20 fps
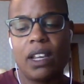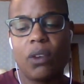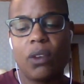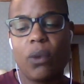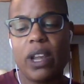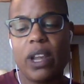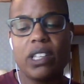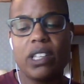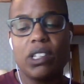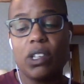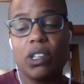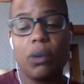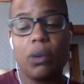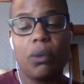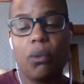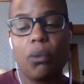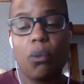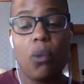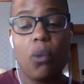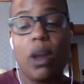race as
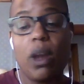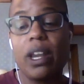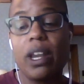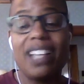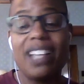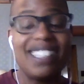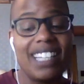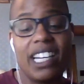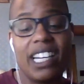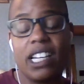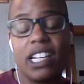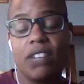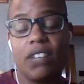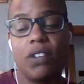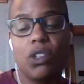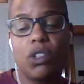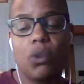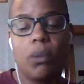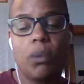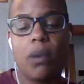an
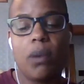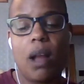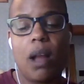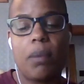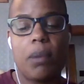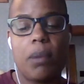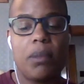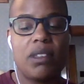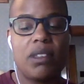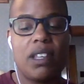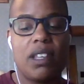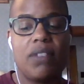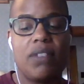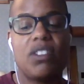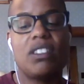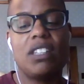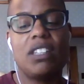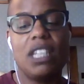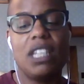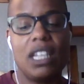individual problem instead of
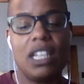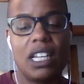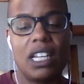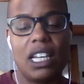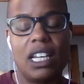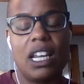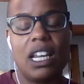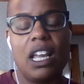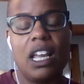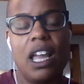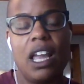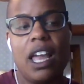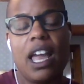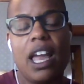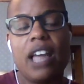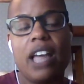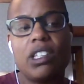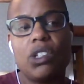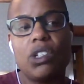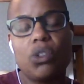seeing it
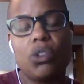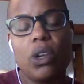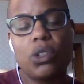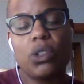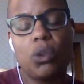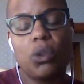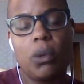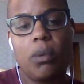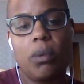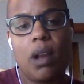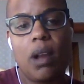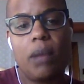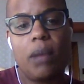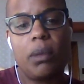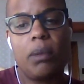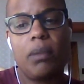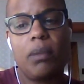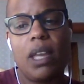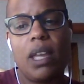as a structural problem.